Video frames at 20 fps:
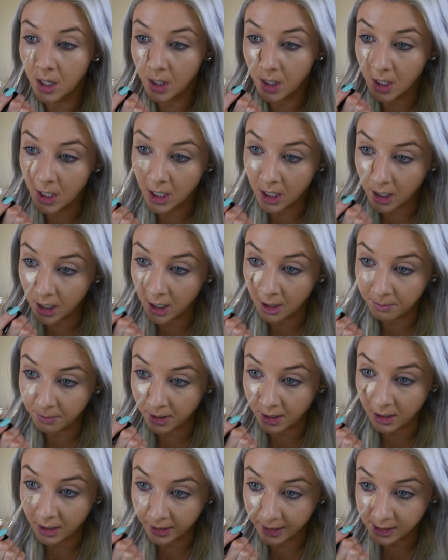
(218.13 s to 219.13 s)
Yeah, I
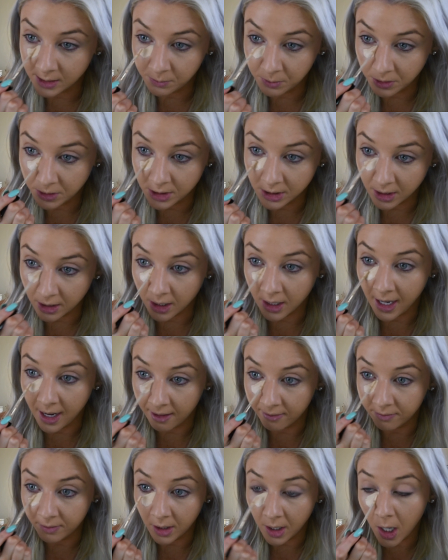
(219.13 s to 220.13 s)
mean, I guess we're just going to
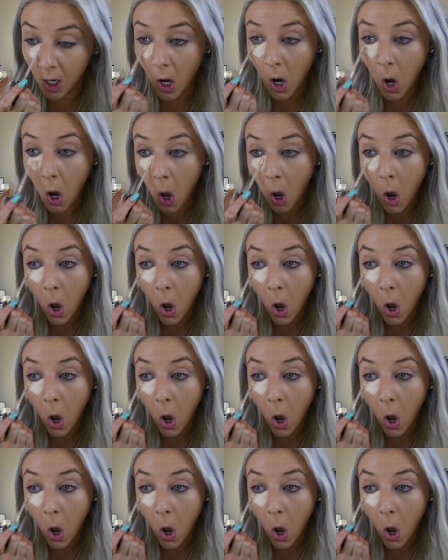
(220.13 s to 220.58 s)
have a